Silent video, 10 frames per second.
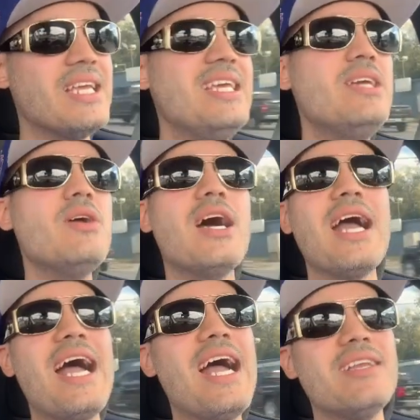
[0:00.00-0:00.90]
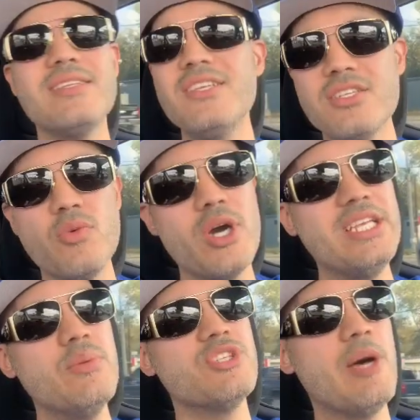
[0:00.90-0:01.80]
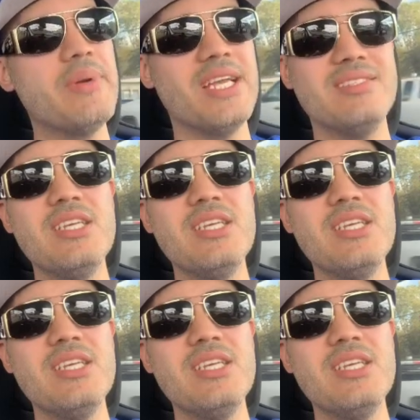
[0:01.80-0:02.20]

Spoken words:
He had, look what he was up against.